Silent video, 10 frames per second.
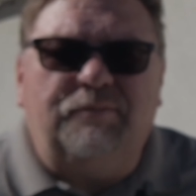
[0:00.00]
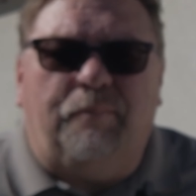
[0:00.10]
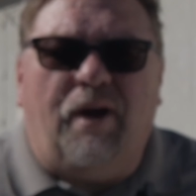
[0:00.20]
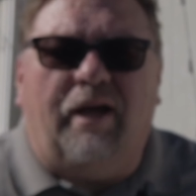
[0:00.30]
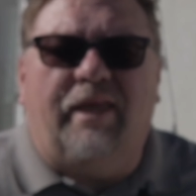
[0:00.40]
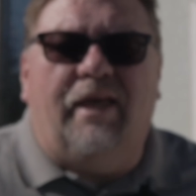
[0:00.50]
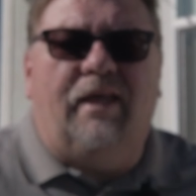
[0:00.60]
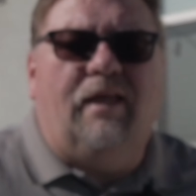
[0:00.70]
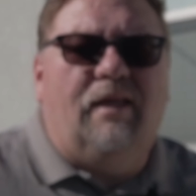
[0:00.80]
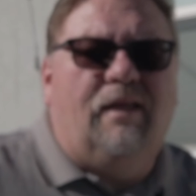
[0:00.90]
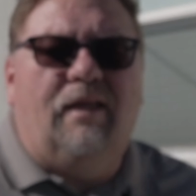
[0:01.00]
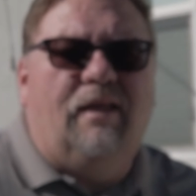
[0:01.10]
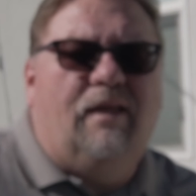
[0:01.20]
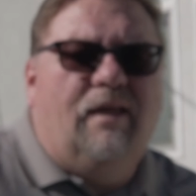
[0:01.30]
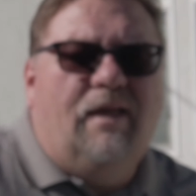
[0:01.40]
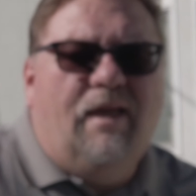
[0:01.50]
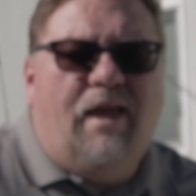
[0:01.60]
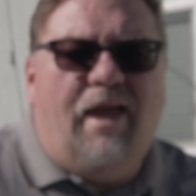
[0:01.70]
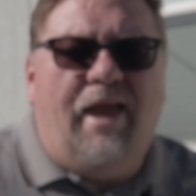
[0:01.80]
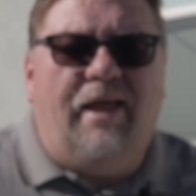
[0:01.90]
the Osmo Pocket,
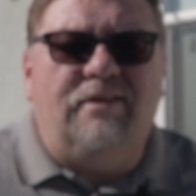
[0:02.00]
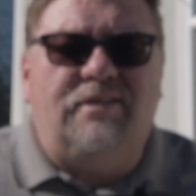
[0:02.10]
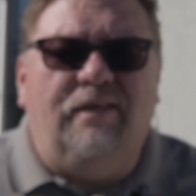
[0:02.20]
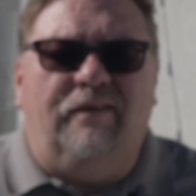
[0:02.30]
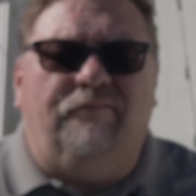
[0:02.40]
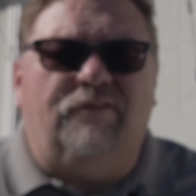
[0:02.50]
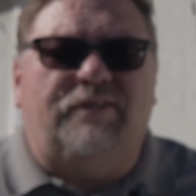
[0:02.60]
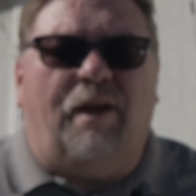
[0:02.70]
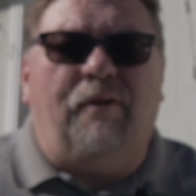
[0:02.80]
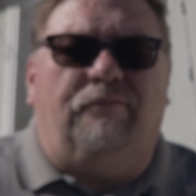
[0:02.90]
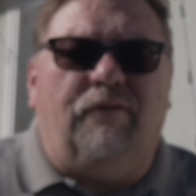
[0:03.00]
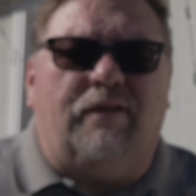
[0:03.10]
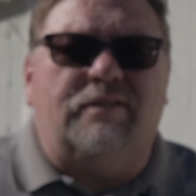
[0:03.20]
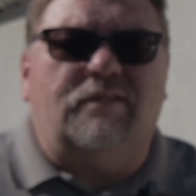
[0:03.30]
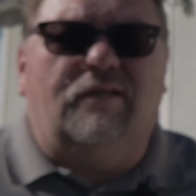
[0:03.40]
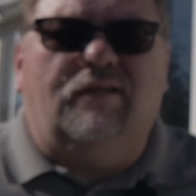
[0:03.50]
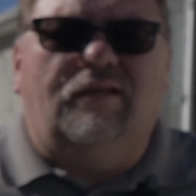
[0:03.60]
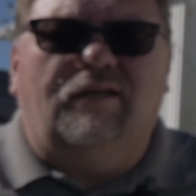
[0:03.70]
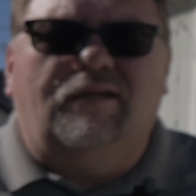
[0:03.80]
and let's see if it's got my face.